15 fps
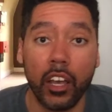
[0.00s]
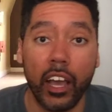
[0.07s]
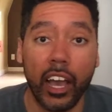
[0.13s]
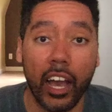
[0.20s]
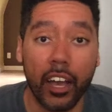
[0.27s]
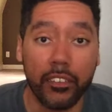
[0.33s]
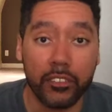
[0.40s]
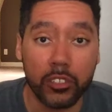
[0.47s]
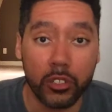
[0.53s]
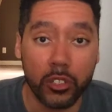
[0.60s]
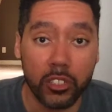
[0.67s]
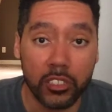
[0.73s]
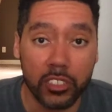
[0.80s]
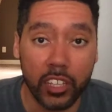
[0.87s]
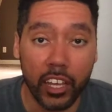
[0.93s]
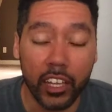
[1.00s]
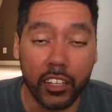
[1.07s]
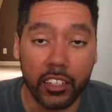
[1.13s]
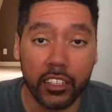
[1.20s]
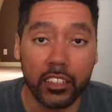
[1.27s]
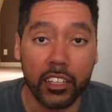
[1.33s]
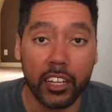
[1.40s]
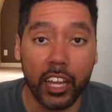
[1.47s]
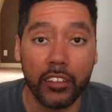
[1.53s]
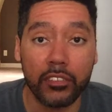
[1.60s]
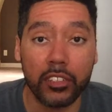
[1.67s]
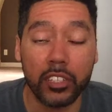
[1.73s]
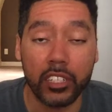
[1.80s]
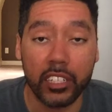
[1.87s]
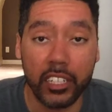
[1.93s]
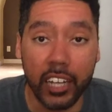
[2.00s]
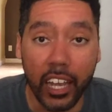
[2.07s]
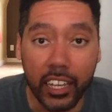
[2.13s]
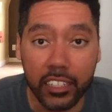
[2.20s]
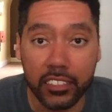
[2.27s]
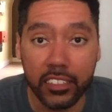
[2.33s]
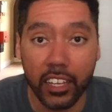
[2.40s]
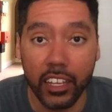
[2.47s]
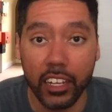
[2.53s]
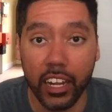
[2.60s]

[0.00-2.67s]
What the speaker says: after a set, and then after the next set,